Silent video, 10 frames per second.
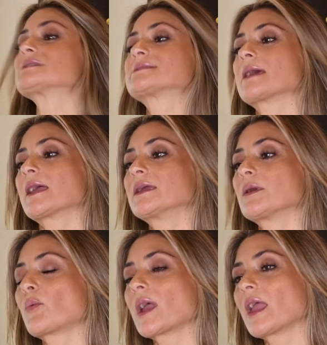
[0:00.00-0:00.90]
say, in a
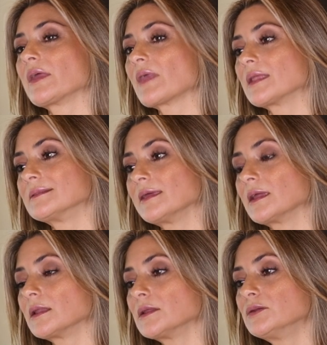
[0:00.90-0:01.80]
way, that then
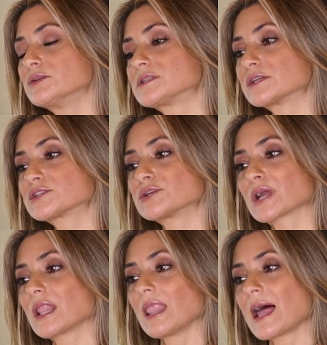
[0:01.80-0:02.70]
you teach your
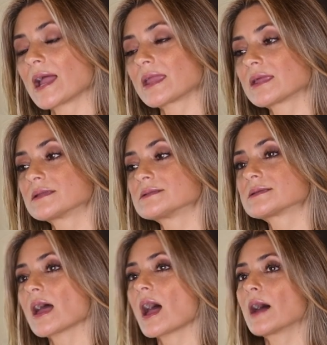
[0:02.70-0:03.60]
clients
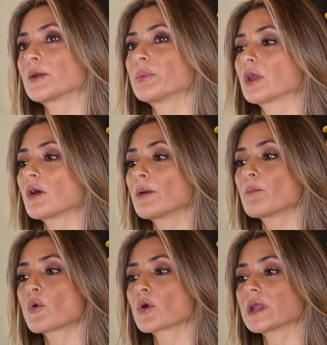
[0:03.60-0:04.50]
how to become
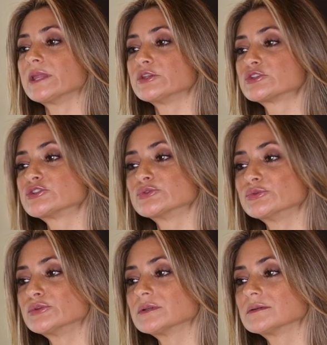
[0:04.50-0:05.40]
more in
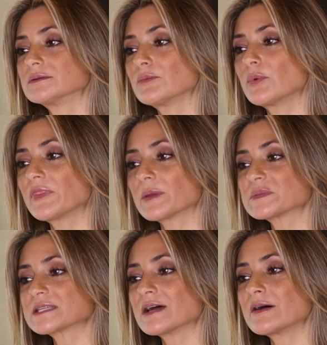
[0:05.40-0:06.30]
tune with
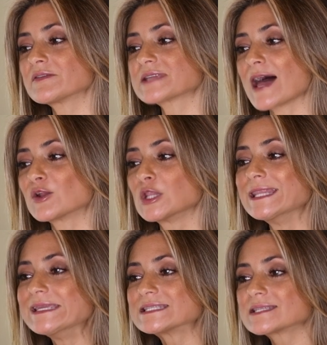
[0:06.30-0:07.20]
themselves, how to
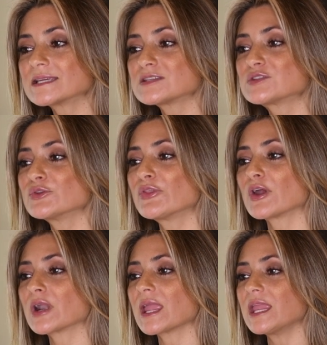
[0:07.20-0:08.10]
yeah. listen to
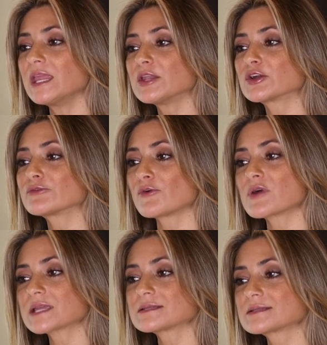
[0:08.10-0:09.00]
their inner
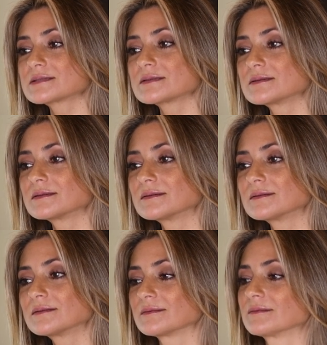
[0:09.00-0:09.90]
voice?
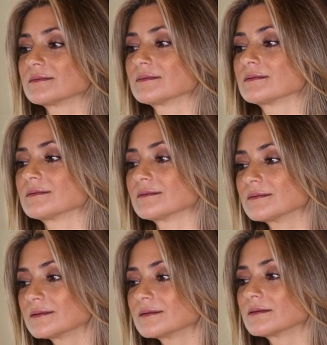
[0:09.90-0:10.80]
Yes,
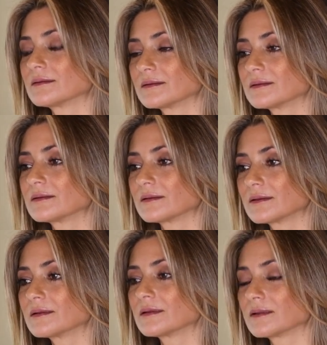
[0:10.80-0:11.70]
that. So
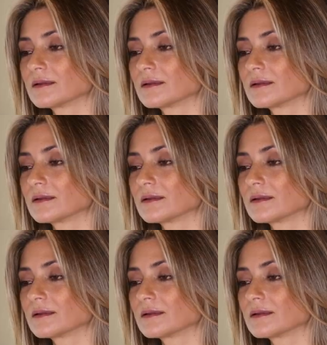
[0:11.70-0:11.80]
it's a